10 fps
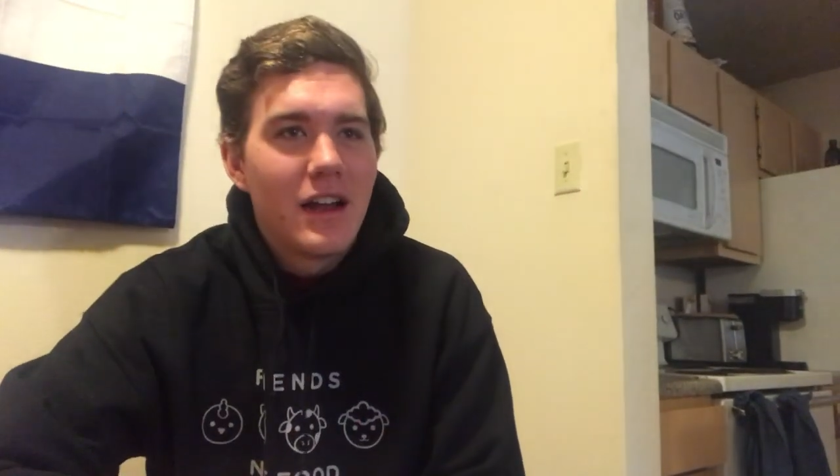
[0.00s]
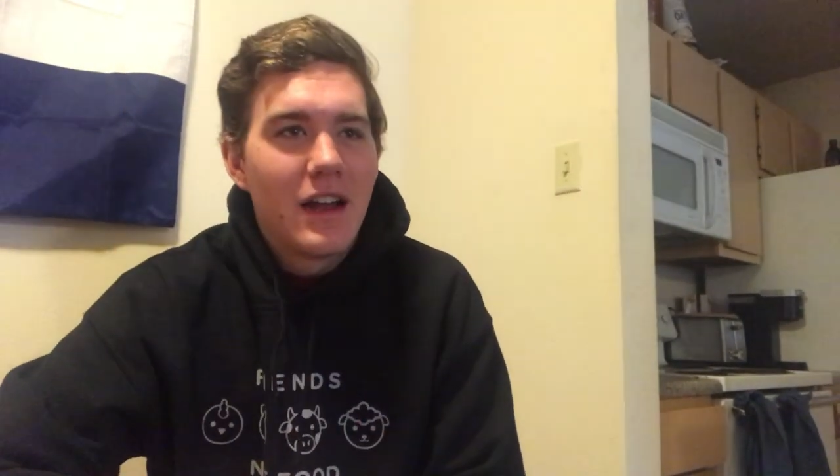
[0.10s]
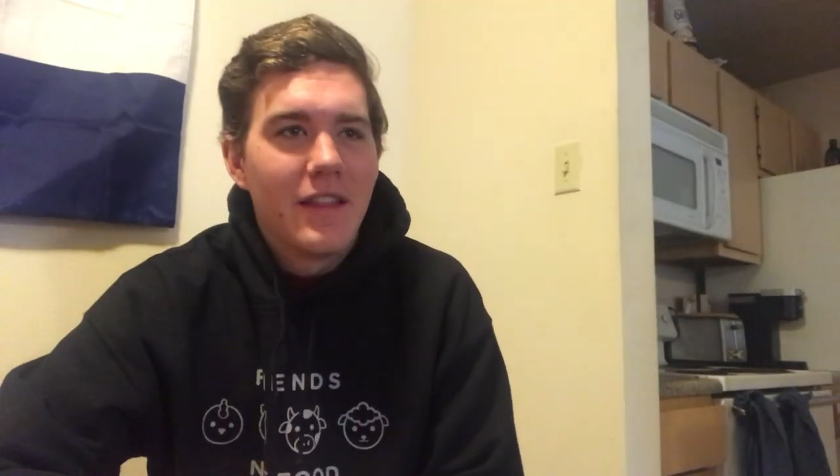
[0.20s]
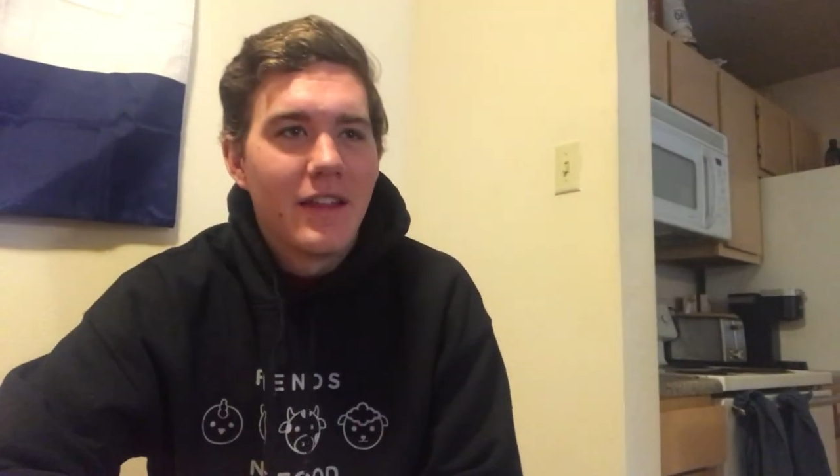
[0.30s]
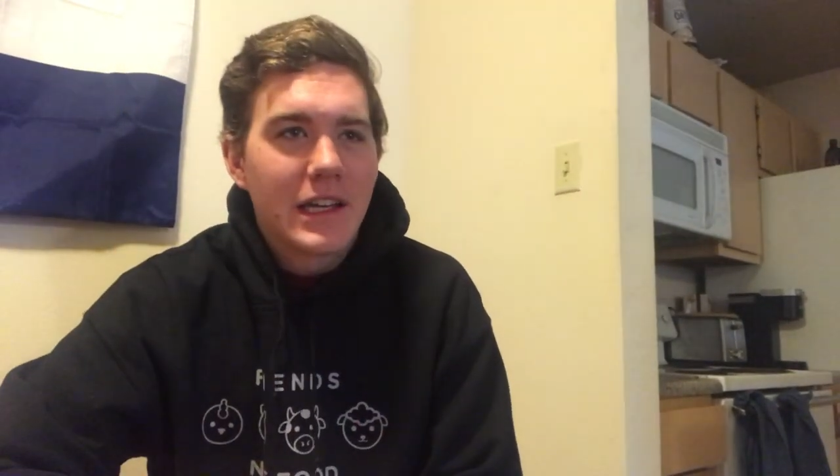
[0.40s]

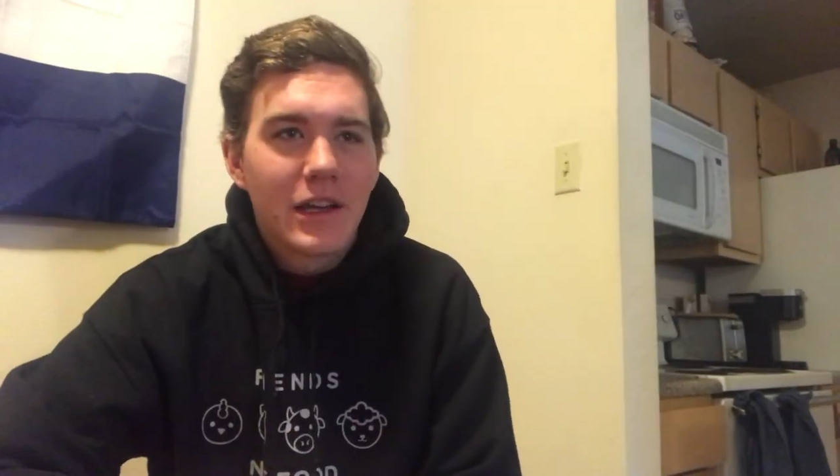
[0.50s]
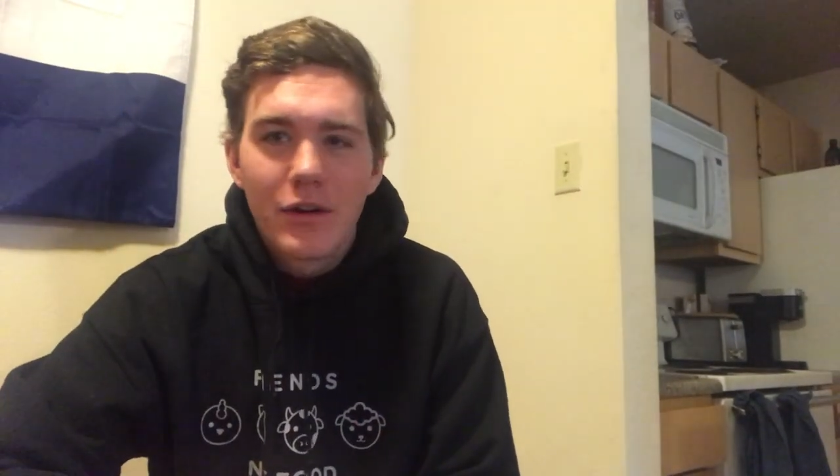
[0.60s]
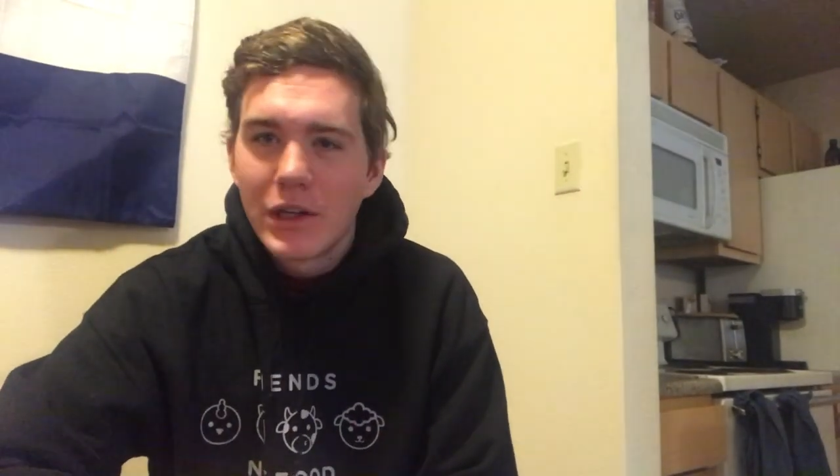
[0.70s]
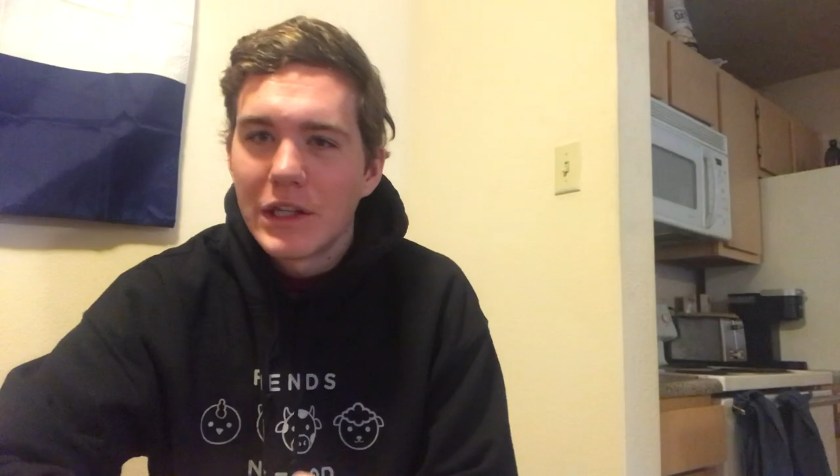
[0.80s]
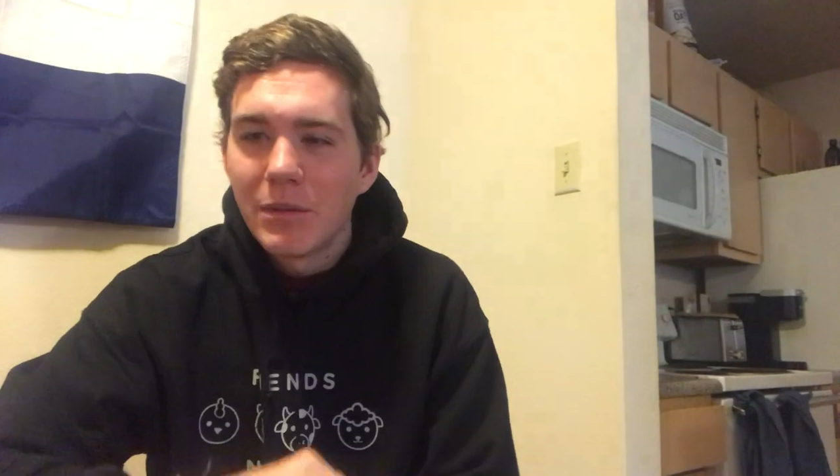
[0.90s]
And like,
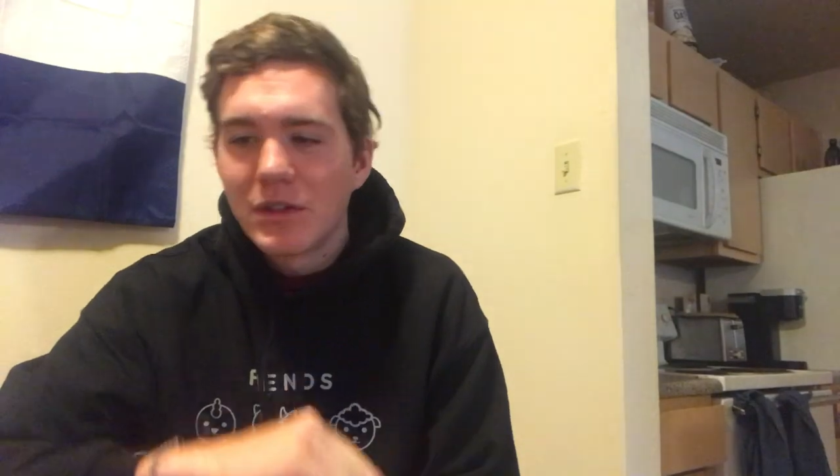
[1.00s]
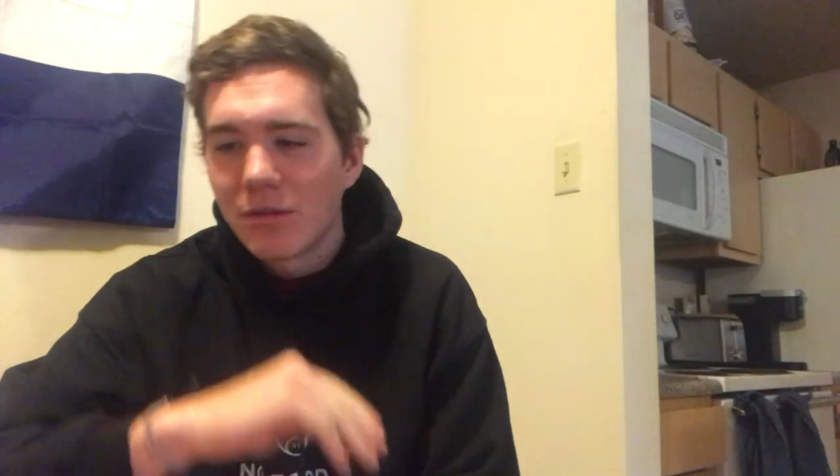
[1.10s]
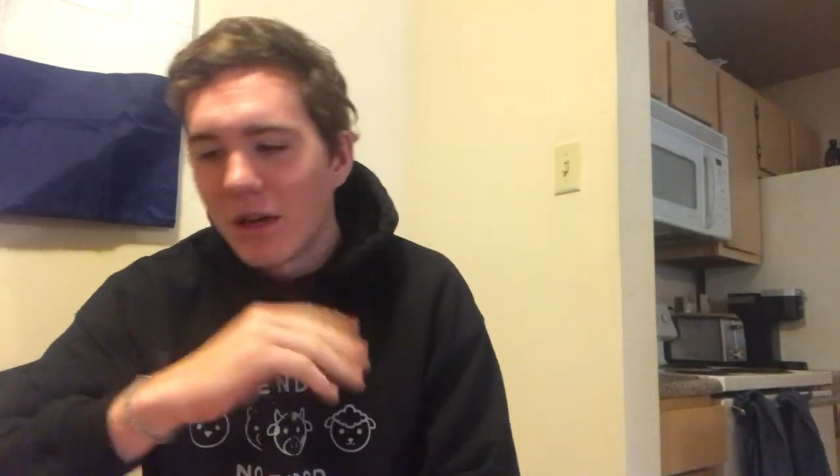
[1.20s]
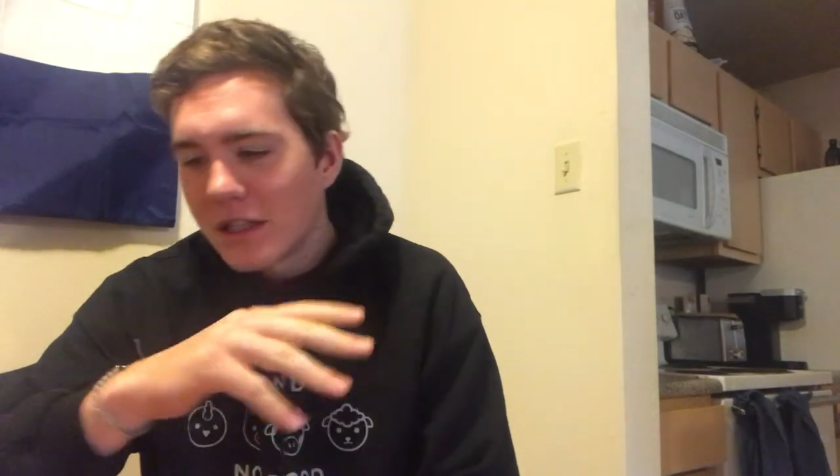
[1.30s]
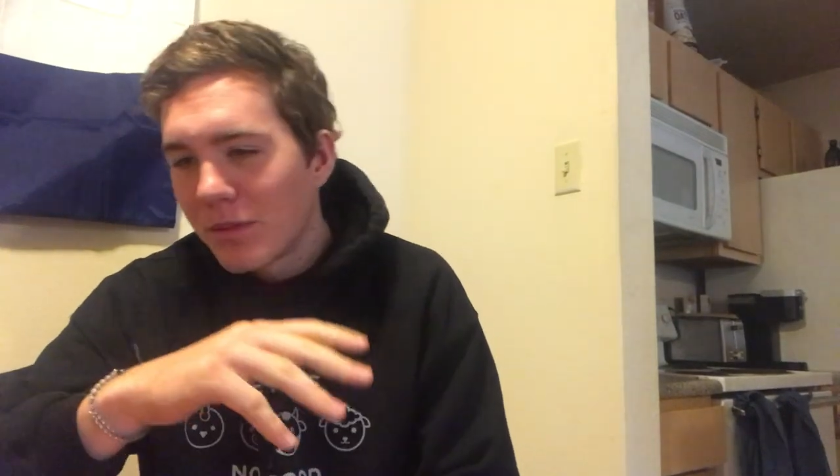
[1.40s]
yo, can you give me
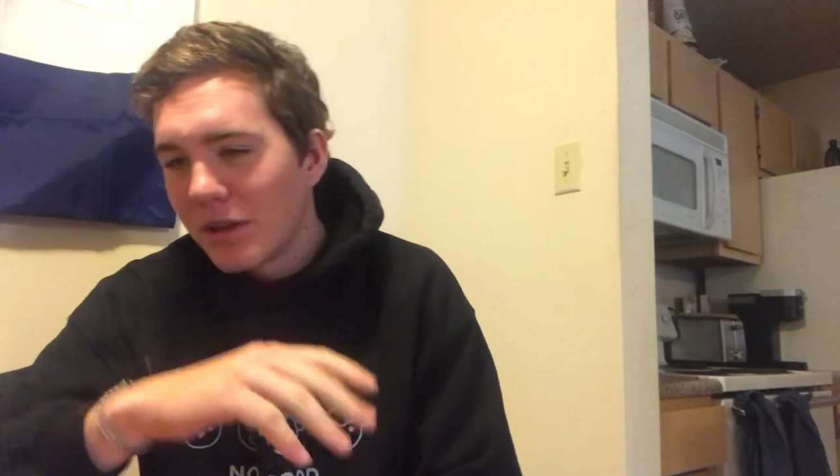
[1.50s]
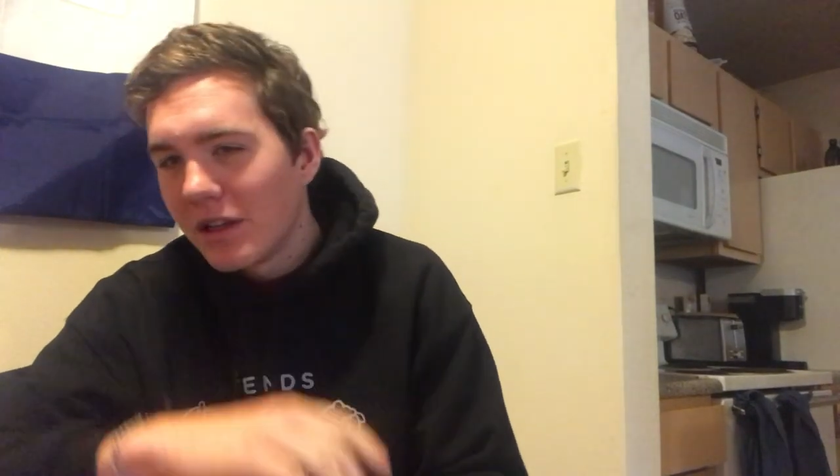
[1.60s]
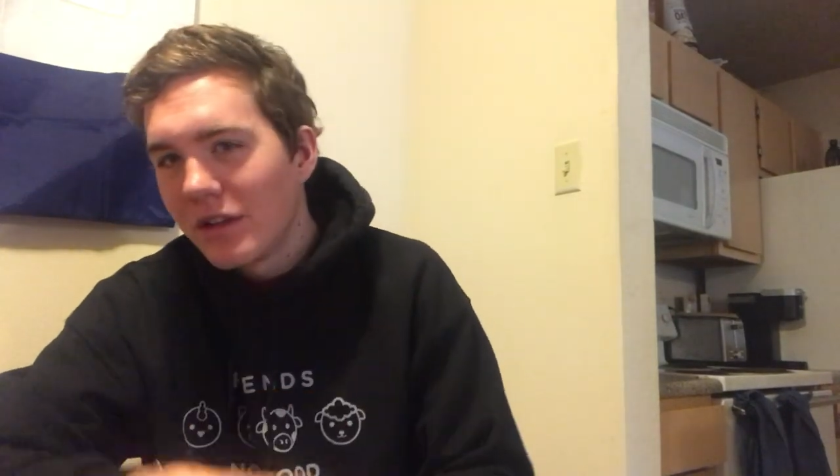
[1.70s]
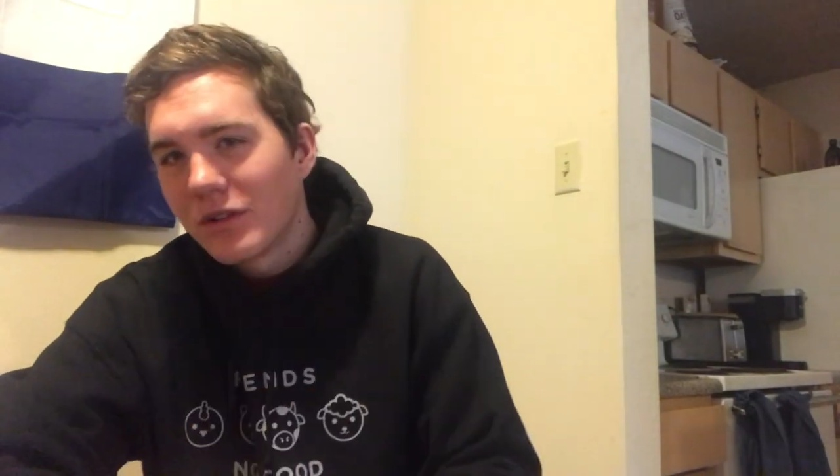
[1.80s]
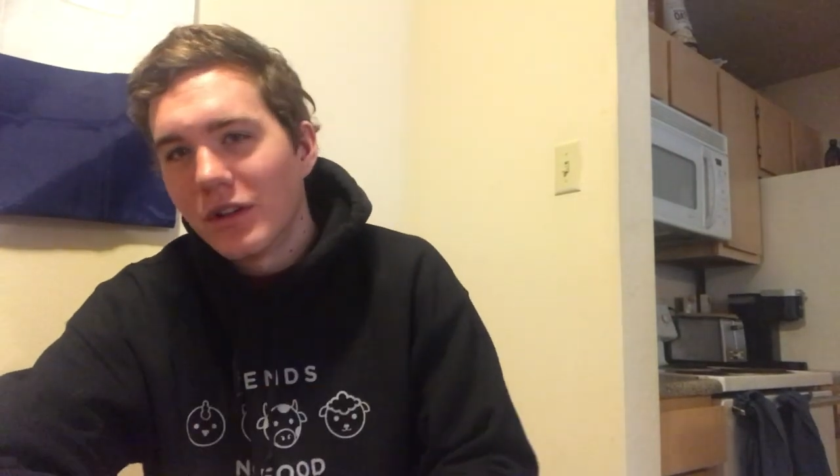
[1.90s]
some recipes?